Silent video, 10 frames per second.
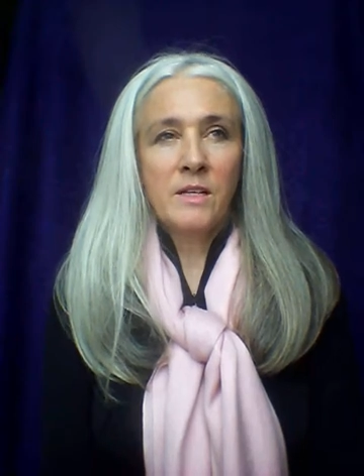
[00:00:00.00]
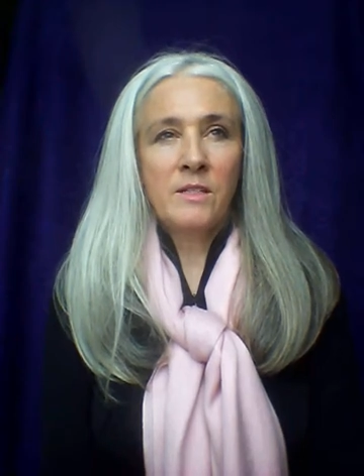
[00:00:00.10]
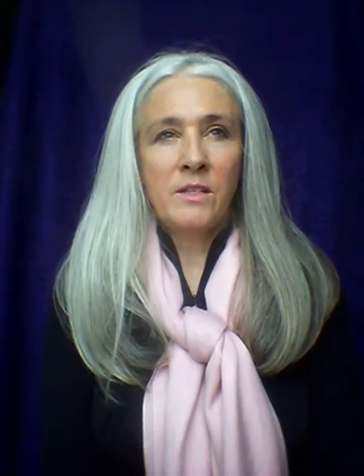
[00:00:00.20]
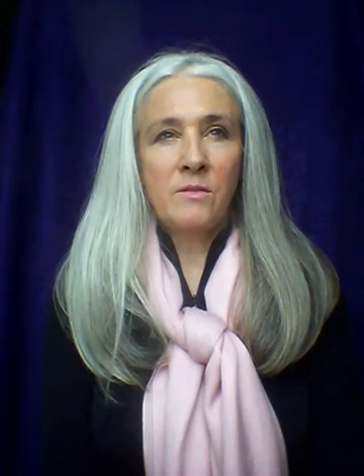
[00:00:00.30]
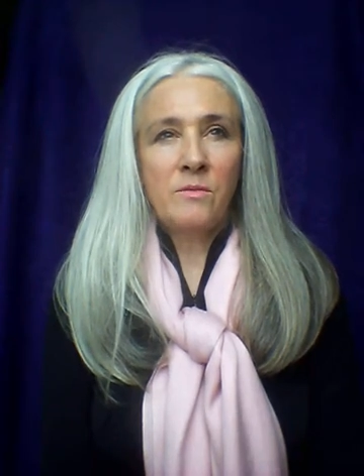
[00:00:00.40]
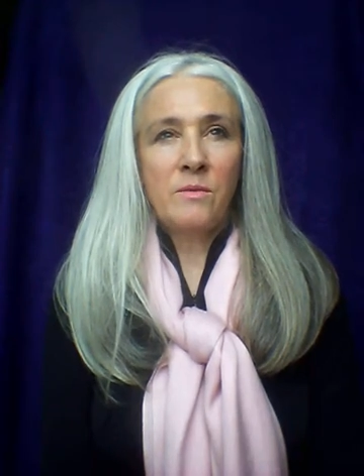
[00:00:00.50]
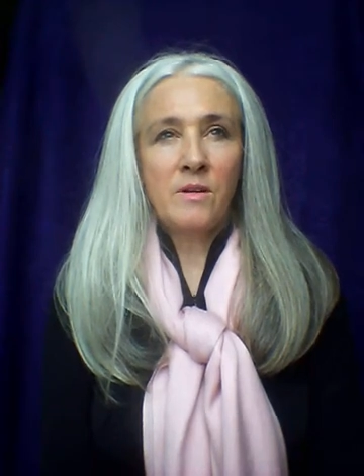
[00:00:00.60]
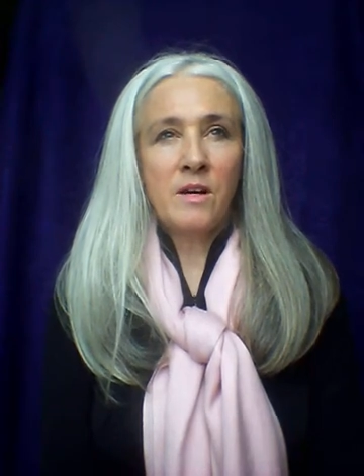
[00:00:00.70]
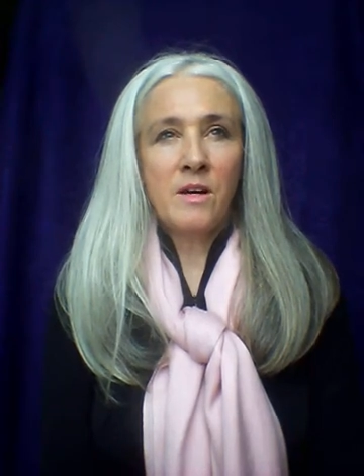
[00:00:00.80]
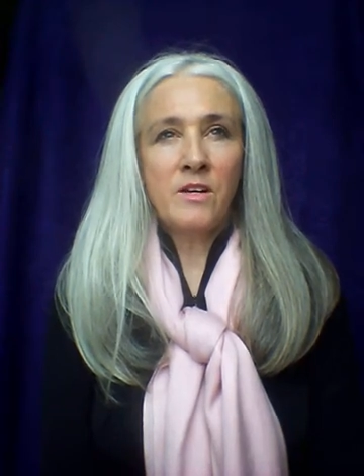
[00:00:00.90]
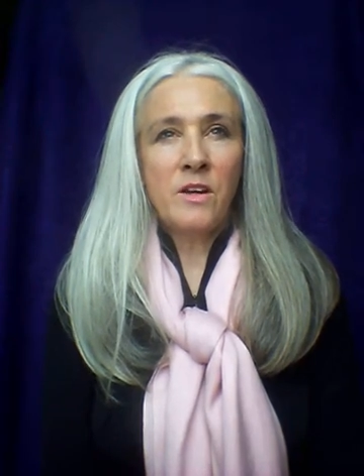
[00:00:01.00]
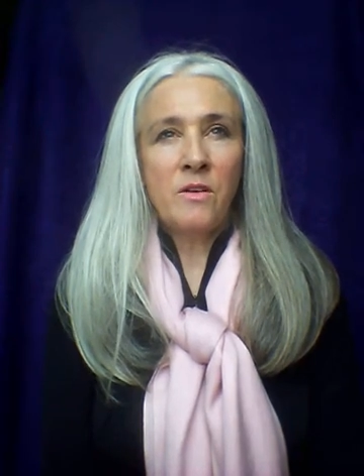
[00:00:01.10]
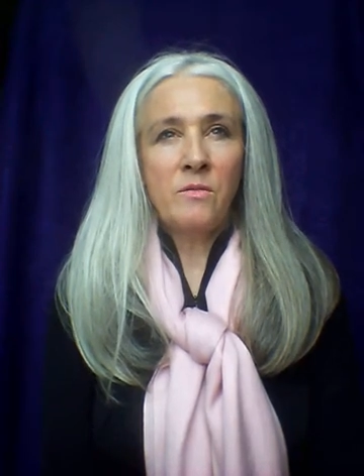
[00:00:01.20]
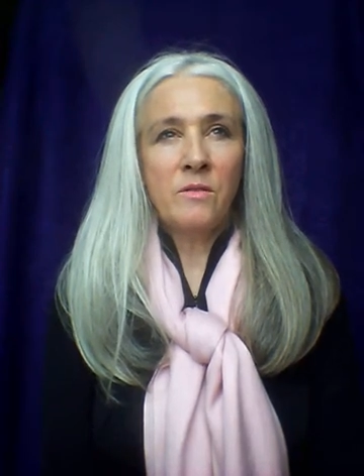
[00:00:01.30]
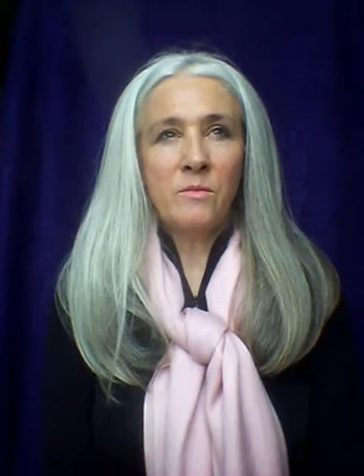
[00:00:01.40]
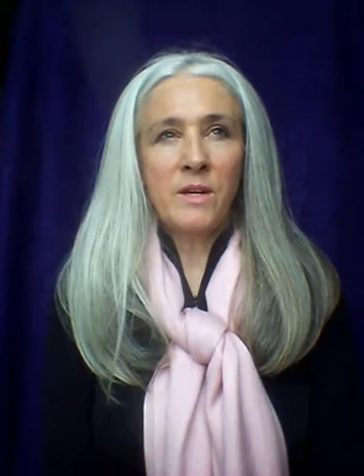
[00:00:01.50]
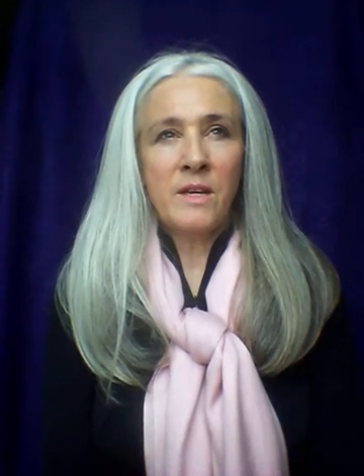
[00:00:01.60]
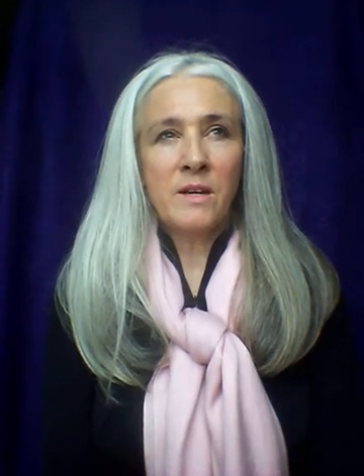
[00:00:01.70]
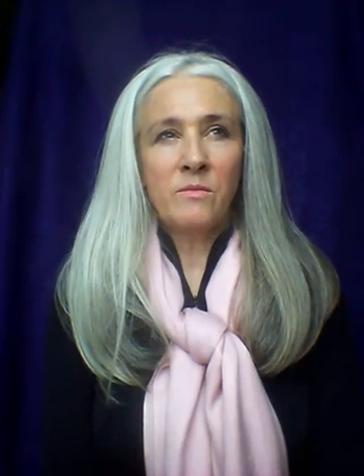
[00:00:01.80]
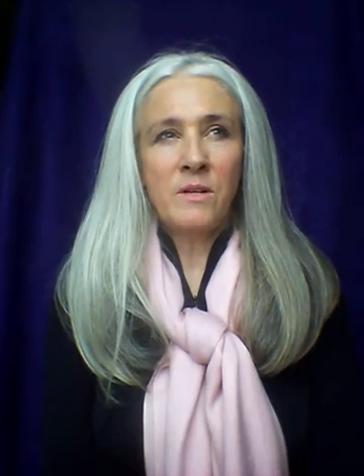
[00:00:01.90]
So I know that we
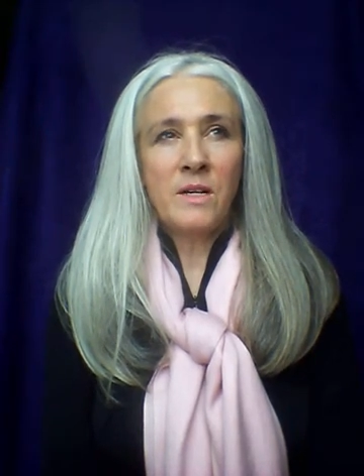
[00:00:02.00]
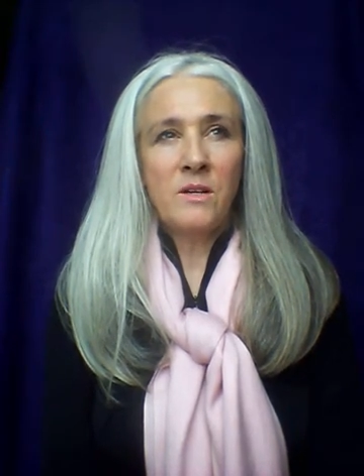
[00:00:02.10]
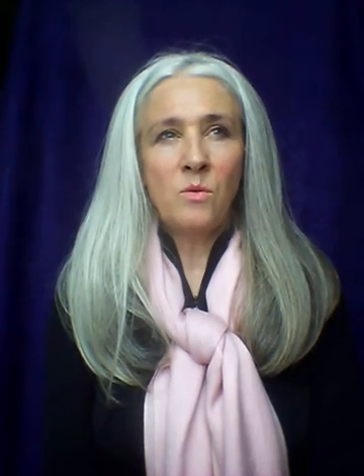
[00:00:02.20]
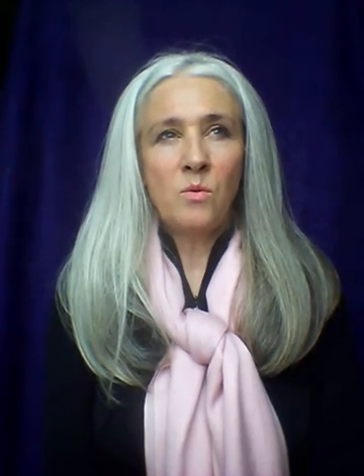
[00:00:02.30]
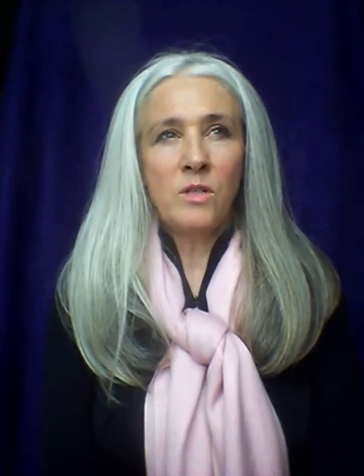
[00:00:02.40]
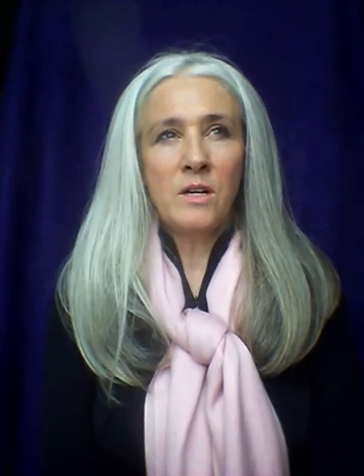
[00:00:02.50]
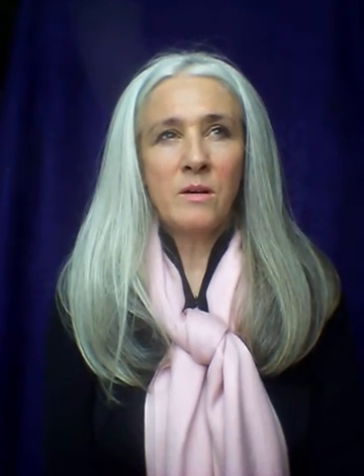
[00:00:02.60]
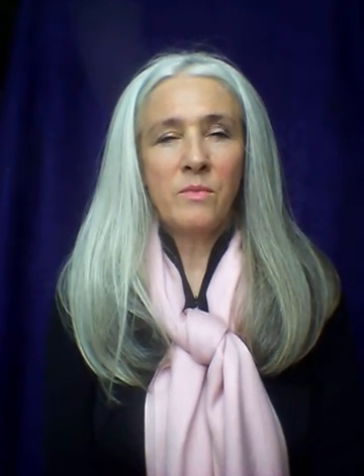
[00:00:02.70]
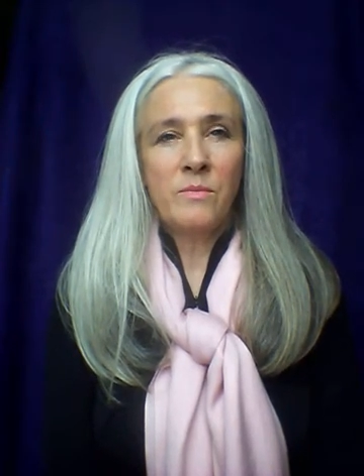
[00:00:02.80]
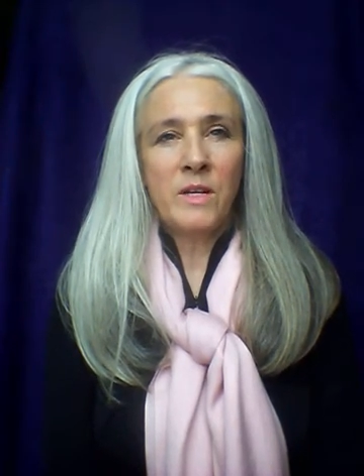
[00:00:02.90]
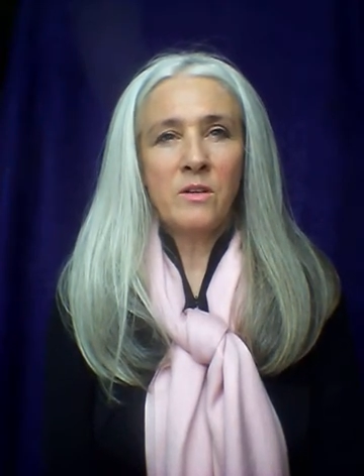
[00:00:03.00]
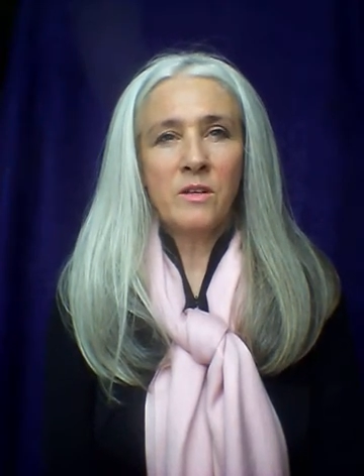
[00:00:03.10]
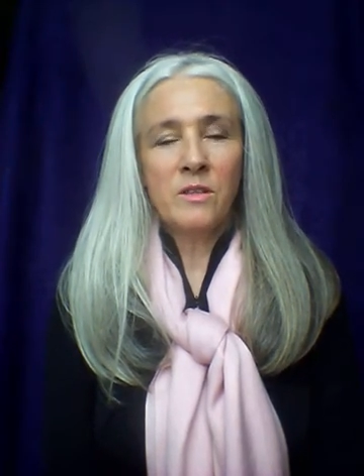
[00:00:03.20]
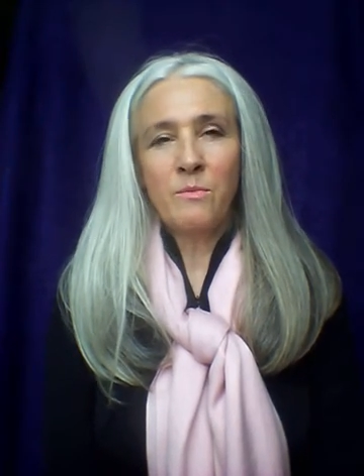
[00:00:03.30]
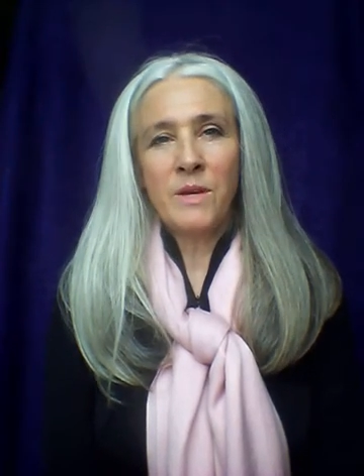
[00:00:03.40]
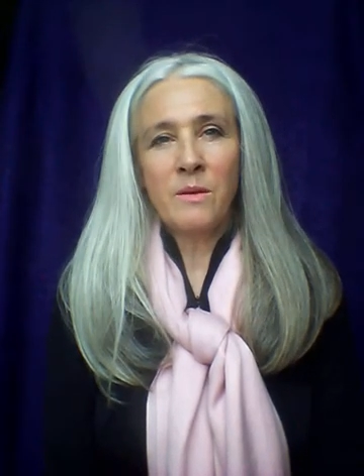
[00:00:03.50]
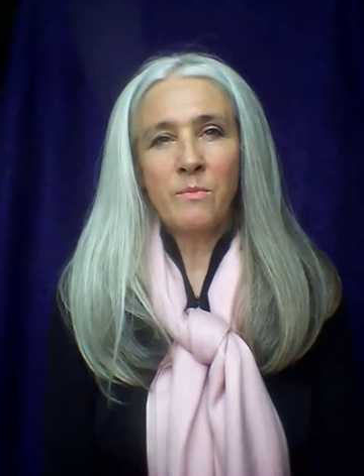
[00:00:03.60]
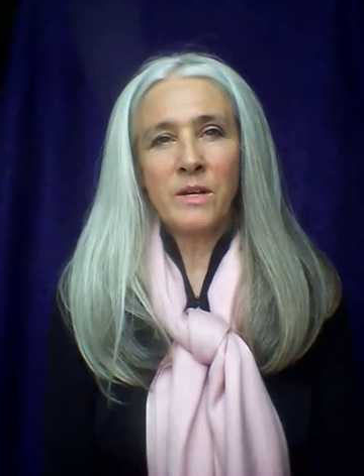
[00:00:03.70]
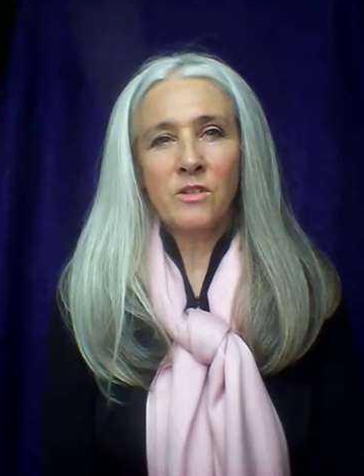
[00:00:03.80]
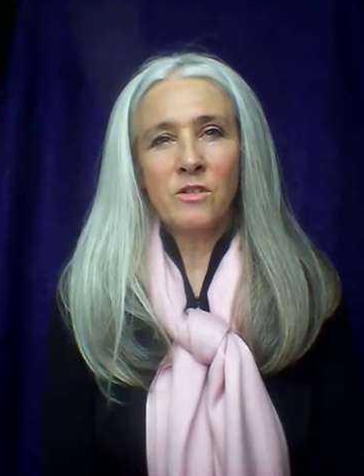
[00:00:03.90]
get really caught up when we look at the bigger
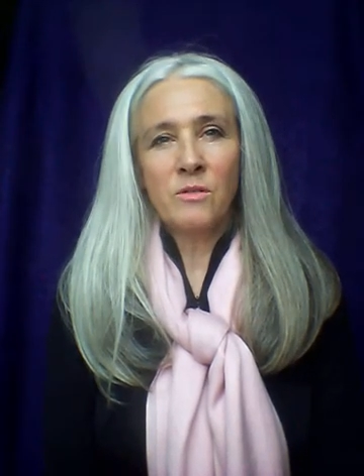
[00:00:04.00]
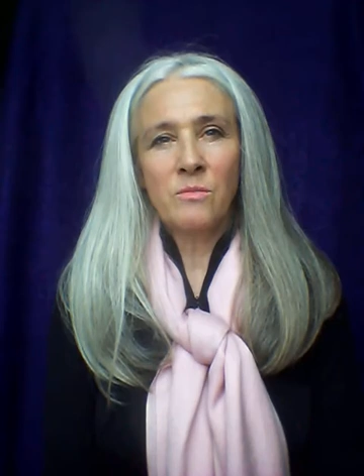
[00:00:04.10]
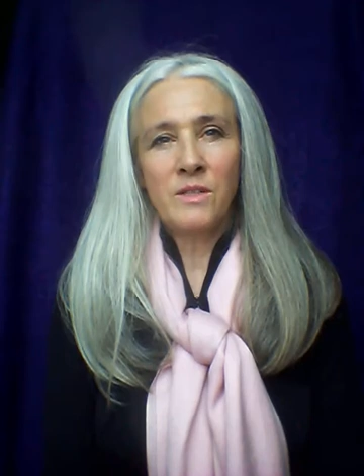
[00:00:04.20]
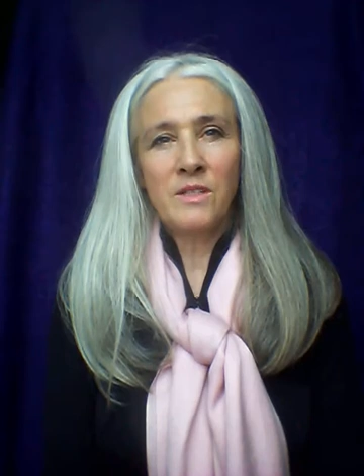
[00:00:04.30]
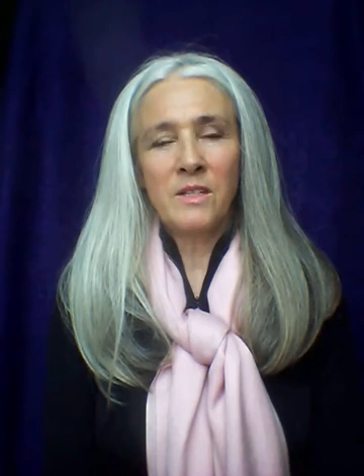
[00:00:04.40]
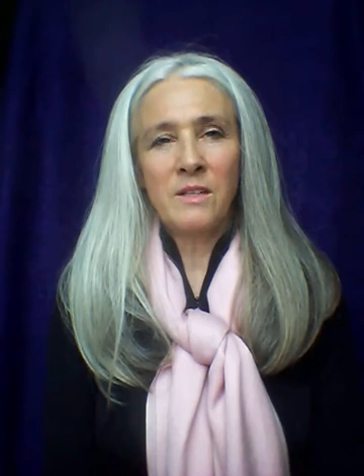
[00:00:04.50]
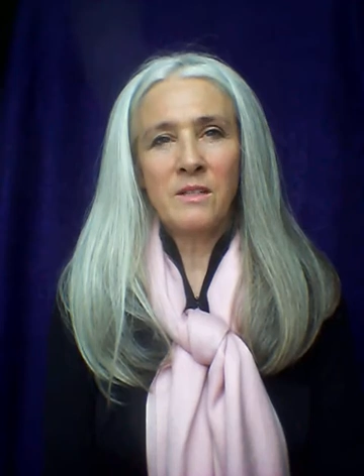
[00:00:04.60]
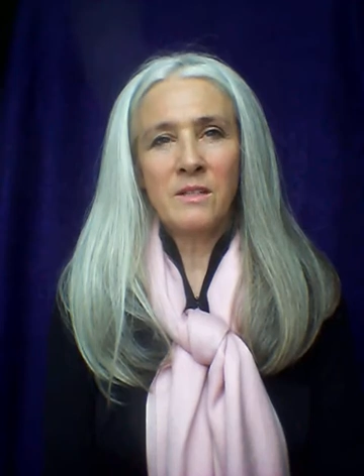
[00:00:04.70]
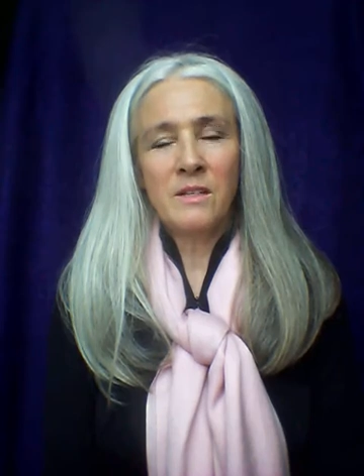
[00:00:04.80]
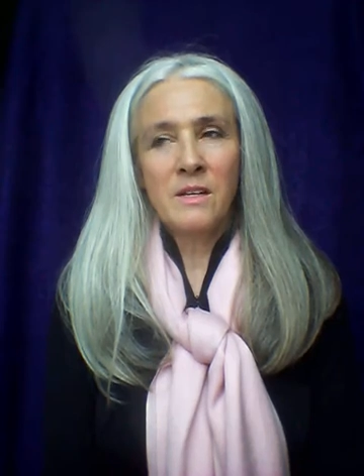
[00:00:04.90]
picture and we see that